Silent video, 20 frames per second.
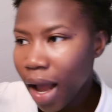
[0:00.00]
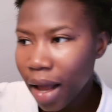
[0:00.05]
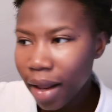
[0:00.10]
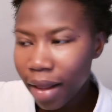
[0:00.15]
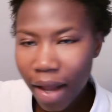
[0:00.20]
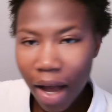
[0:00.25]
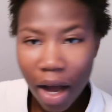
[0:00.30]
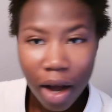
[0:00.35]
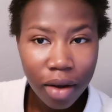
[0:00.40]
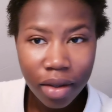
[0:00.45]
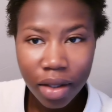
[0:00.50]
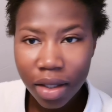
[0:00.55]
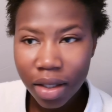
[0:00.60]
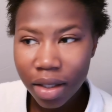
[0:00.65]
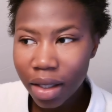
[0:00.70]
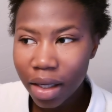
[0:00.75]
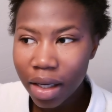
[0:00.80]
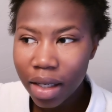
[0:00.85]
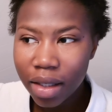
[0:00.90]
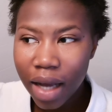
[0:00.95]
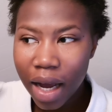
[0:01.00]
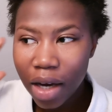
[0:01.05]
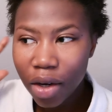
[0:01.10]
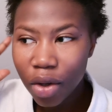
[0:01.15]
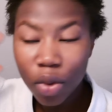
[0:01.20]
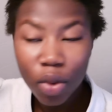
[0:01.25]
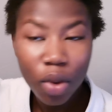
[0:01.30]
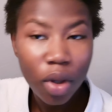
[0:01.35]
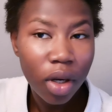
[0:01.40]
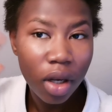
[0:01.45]
Now these days I
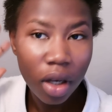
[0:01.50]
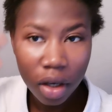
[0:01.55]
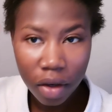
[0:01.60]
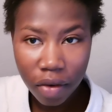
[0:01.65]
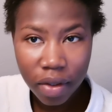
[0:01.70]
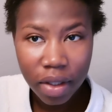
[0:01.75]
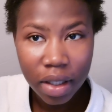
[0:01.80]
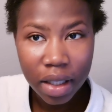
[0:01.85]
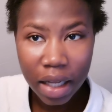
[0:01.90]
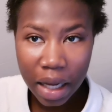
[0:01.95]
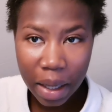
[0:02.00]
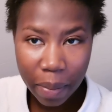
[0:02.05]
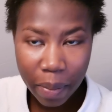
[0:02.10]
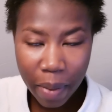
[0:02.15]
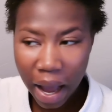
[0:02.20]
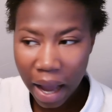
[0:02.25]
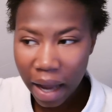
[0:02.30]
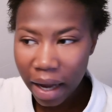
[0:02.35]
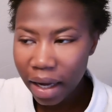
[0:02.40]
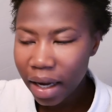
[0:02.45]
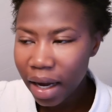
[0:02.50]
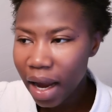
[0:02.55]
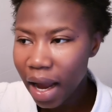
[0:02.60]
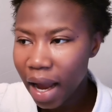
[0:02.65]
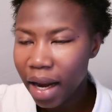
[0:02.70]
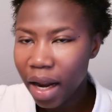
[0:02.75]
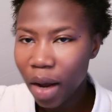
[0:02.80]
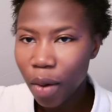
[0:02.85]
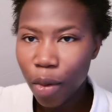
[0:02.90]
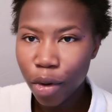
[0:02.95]
do a lot of slick back,
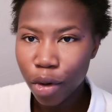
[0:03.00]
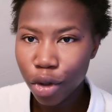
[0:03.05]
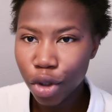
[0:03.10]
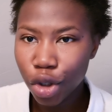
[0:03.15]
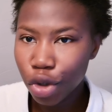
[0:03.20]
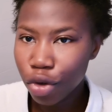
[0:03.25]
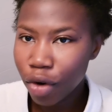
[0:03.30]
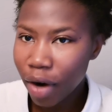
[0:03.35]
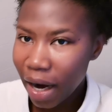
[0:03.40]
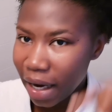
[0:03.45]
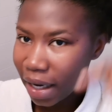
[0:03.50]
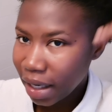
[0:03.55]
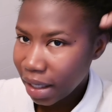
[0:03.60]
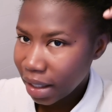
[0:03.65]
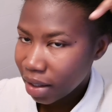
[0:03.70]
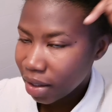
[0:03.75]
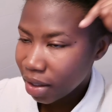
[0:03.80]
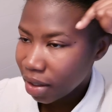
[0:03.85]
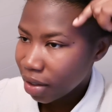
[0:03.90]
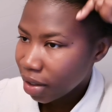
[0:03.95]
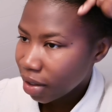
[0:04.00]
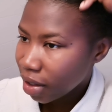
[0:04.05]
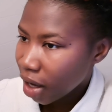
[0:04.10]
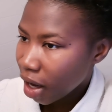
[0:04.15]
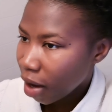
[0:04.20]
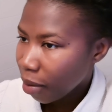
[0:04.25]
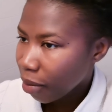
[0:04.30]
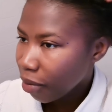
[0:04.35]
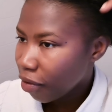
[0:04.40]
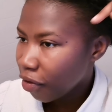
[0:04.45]
and I want to try this
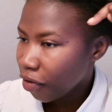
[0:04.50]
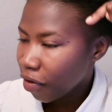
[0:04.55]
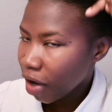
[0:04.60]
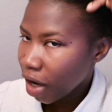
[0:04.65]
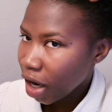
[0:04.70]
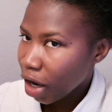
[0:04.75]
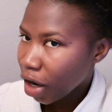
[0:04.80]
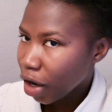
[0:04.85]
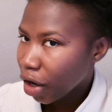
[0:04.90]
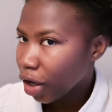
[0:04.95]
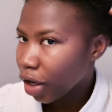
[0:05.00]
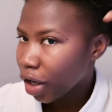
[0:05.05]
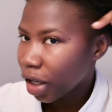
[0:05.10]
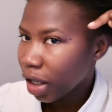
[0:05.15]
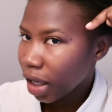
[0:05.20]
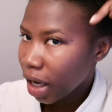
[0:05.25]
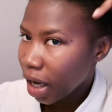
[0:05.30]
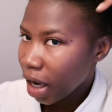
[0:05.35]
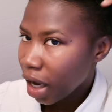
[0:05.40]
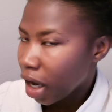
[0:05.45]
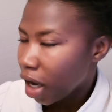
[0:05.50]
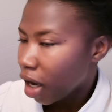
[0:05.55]
finger